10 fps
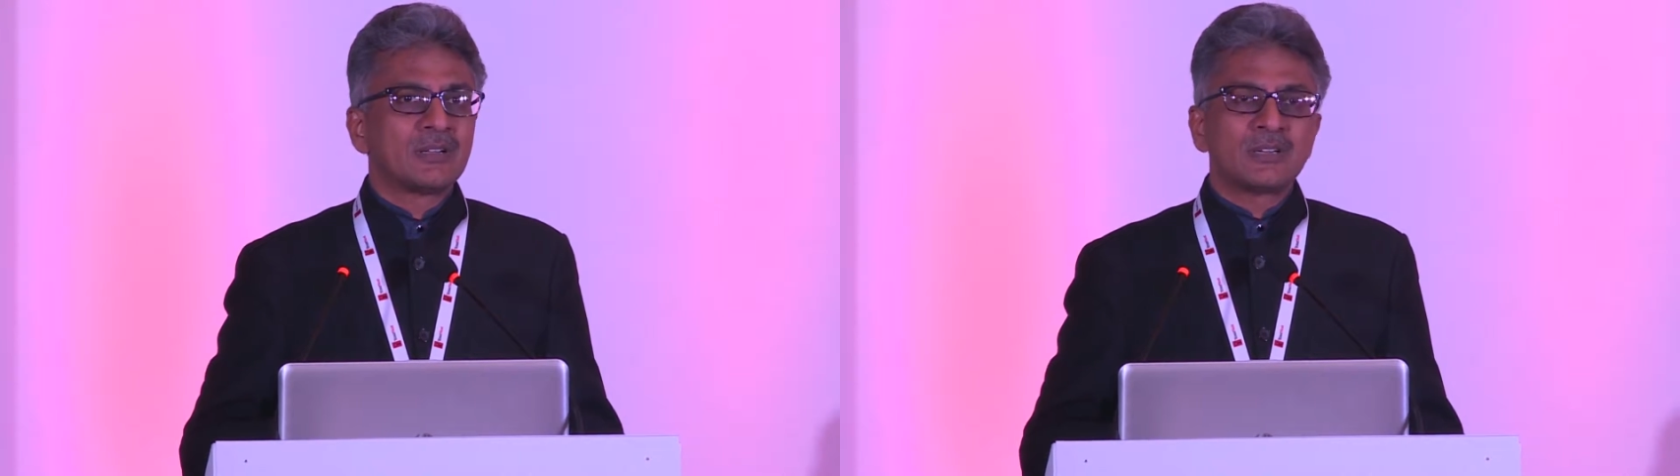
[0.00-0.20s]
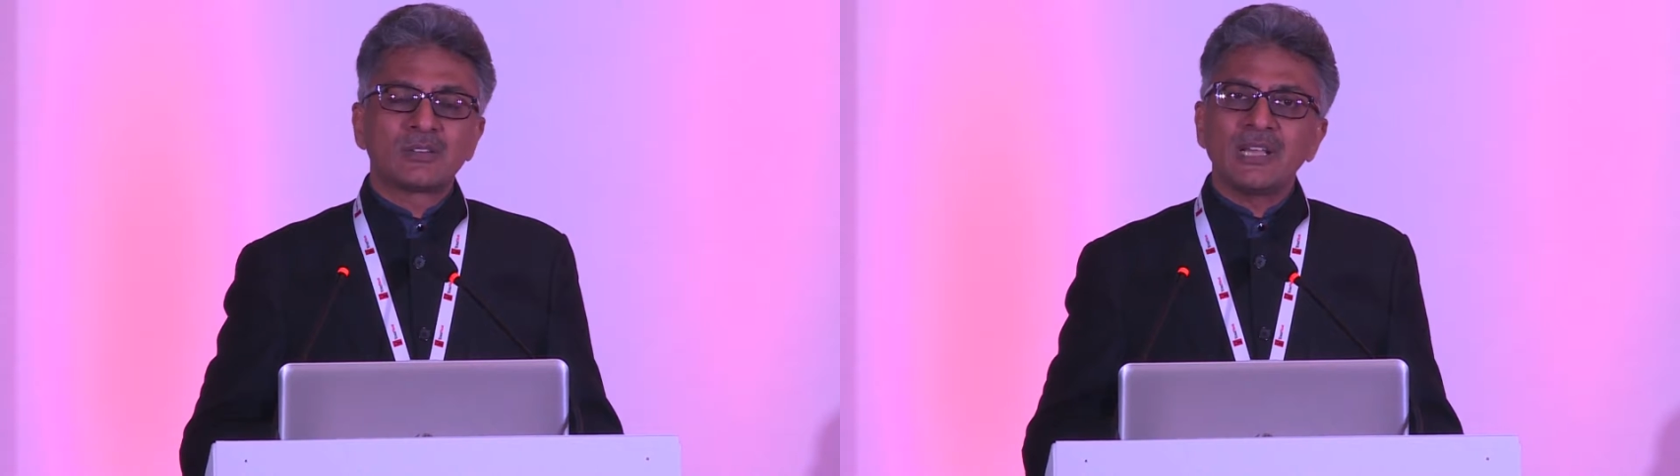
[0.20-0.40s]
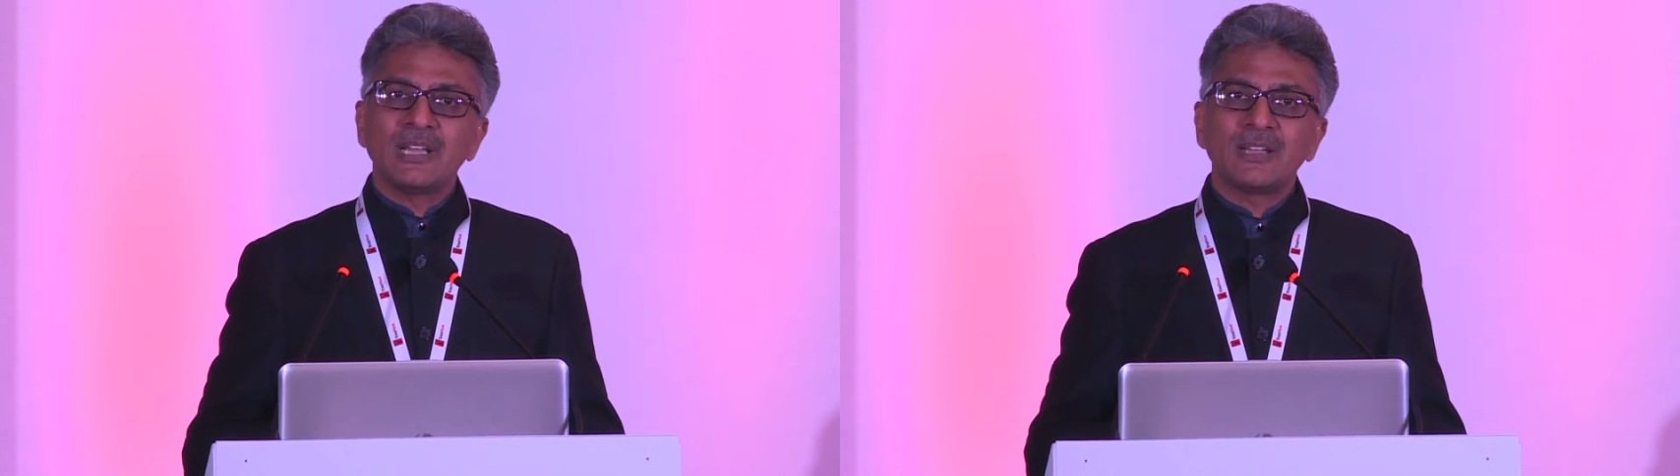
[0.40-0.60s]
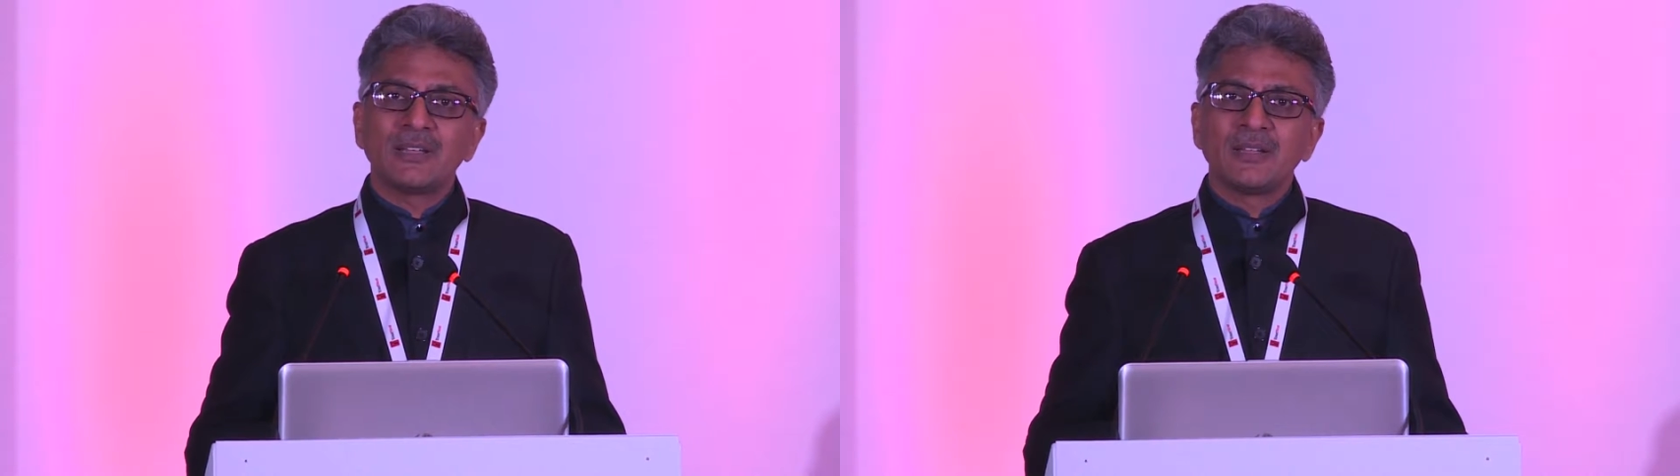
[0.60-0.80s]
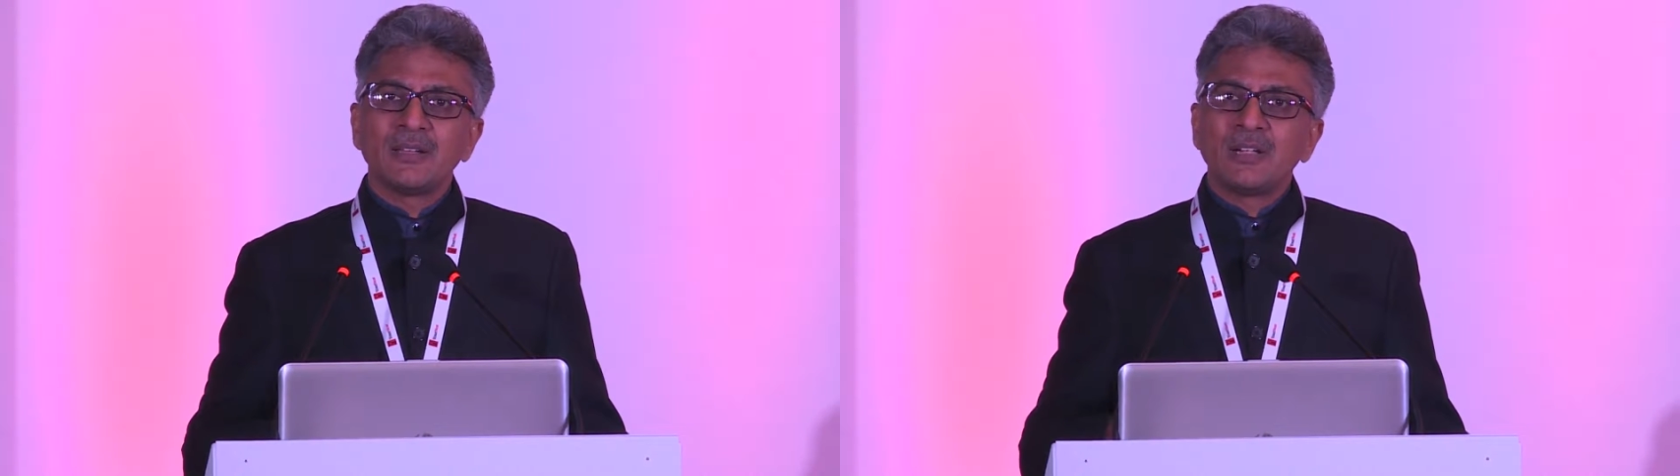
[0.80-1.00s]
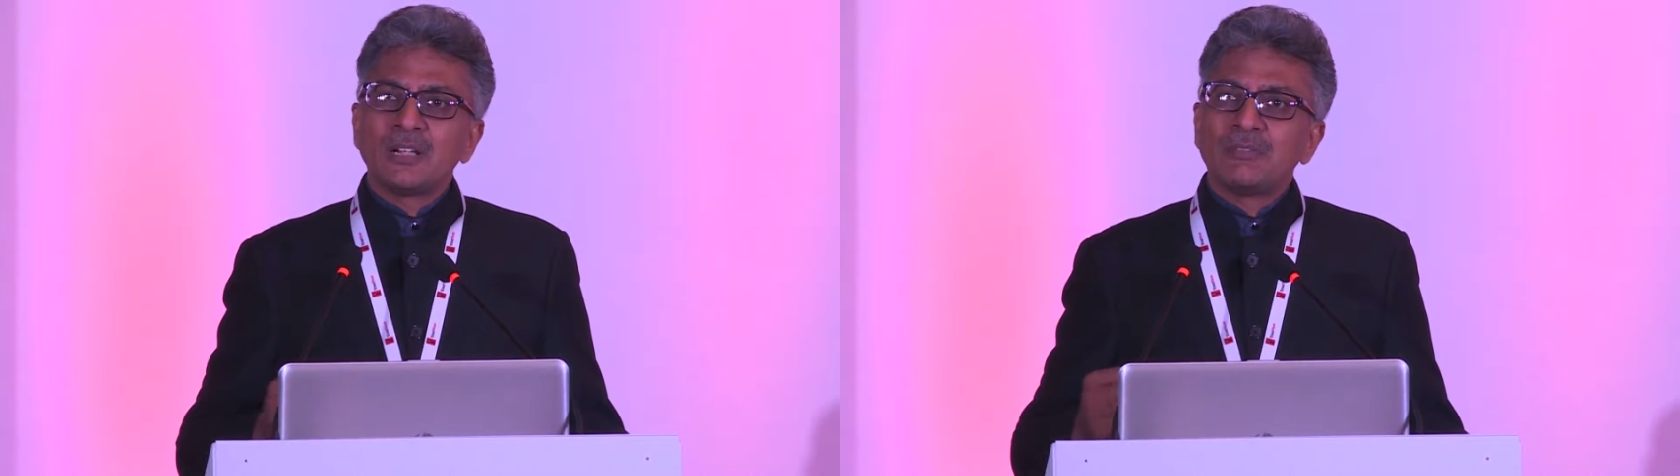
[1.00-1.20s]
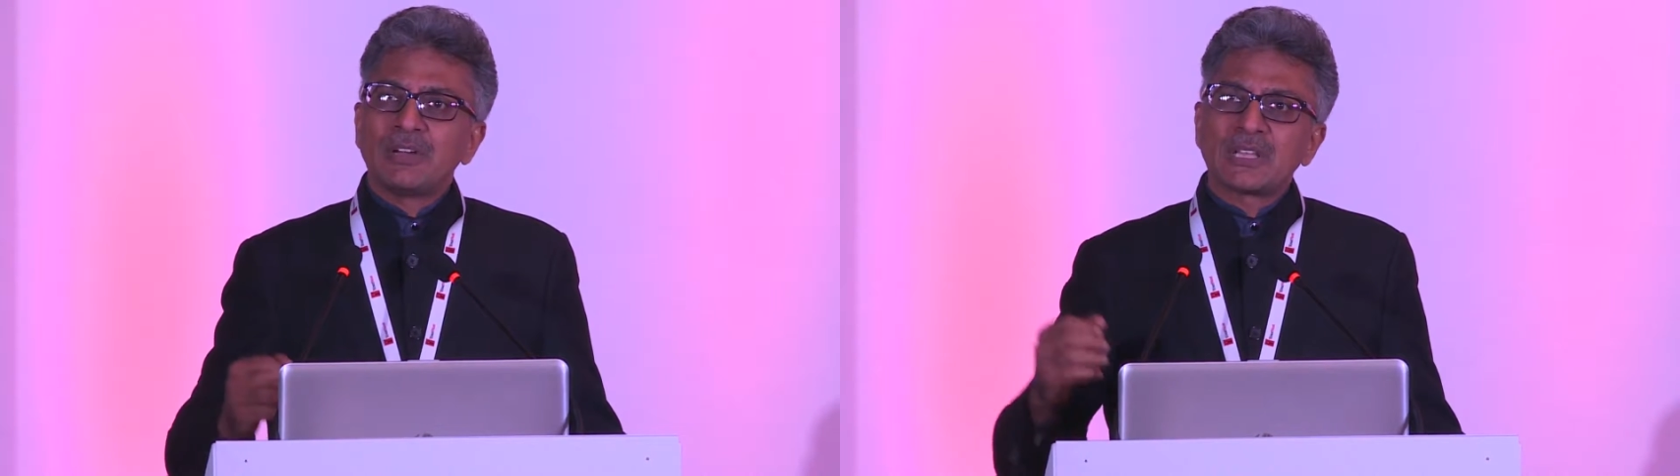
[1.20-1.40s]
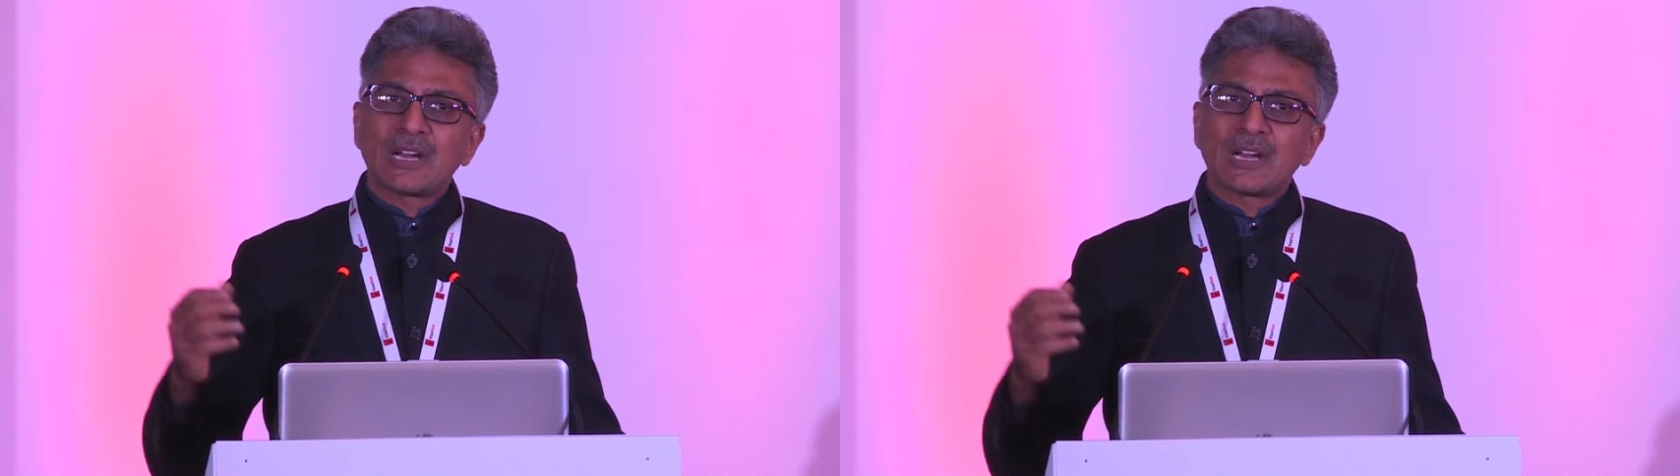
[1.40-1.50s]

Today, whether